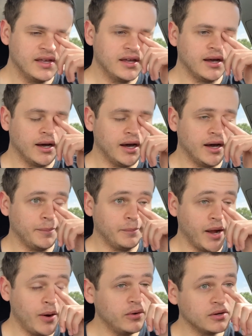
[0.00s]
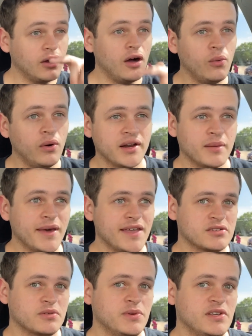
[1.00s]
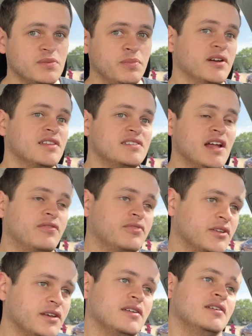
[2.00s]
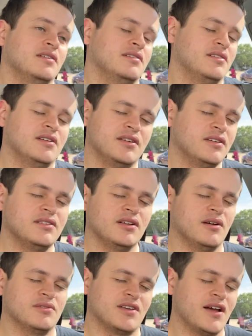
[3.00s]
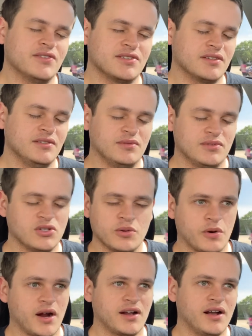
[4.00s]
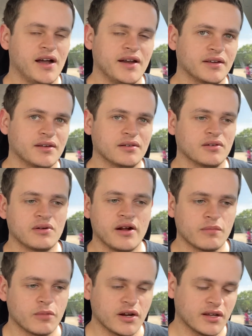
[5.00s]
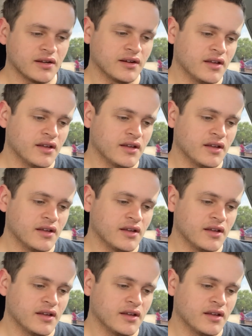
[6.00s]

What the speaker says: I wouldn't call 1 a masterpiece, but it's definitely, it's obviously super iconic and groundbreaking.